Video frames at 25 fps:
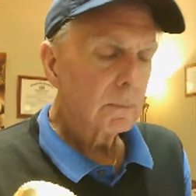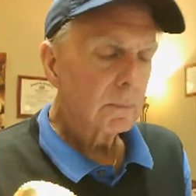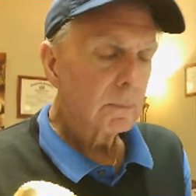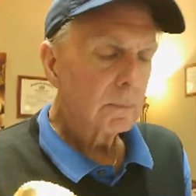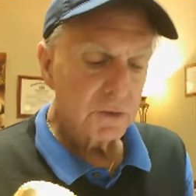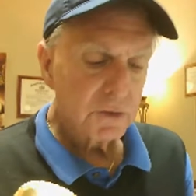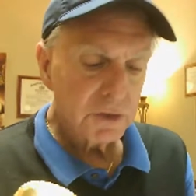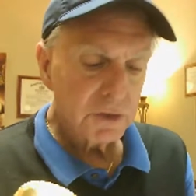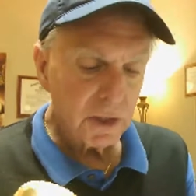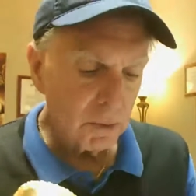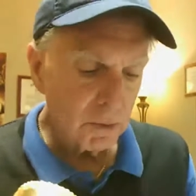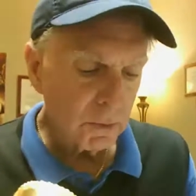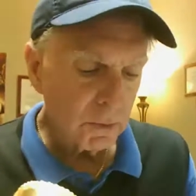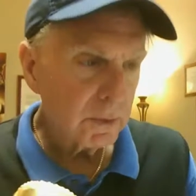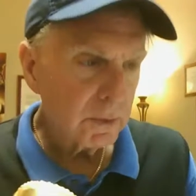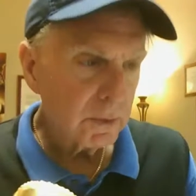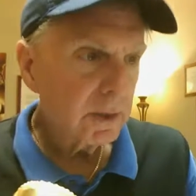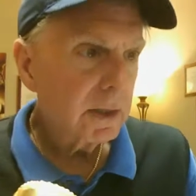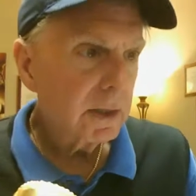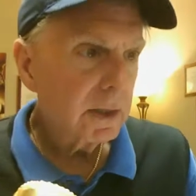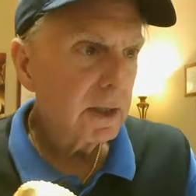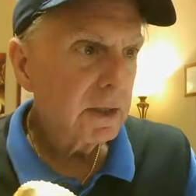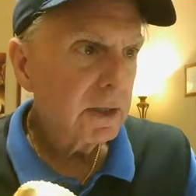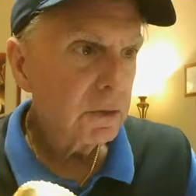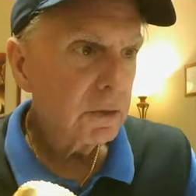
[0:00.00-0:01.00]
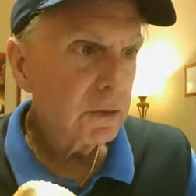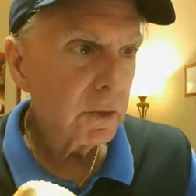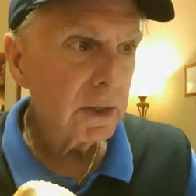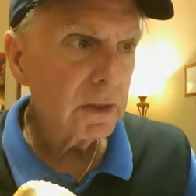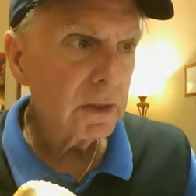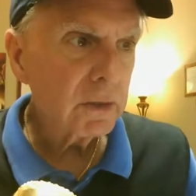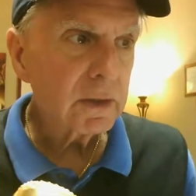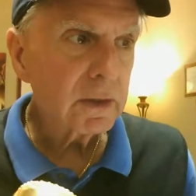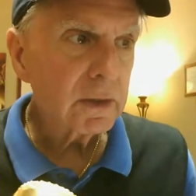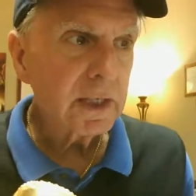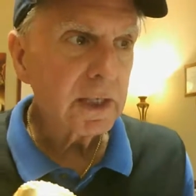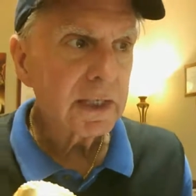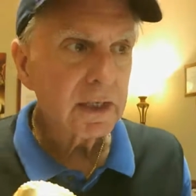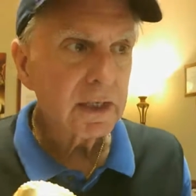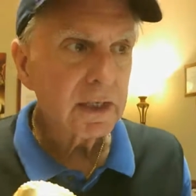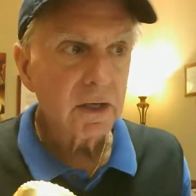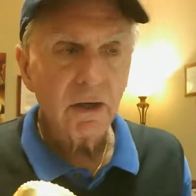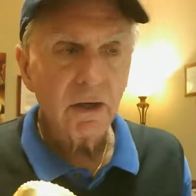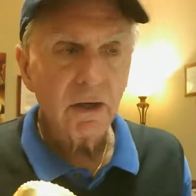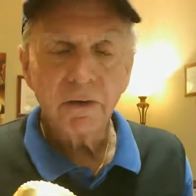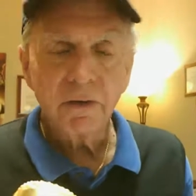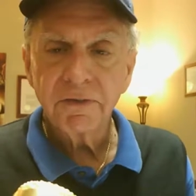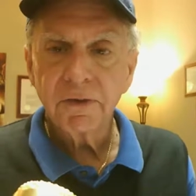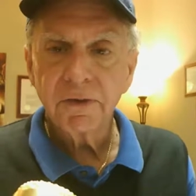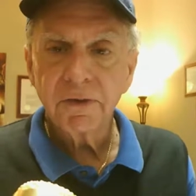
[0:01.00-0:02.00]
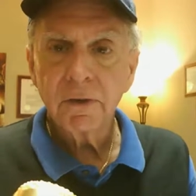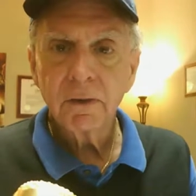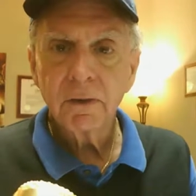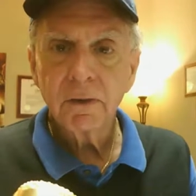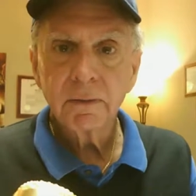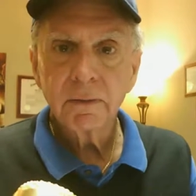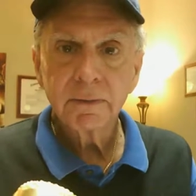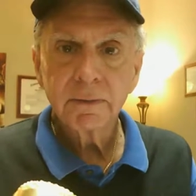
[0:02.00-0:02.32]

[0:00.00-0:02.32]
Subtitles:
So, do I look like a golfer?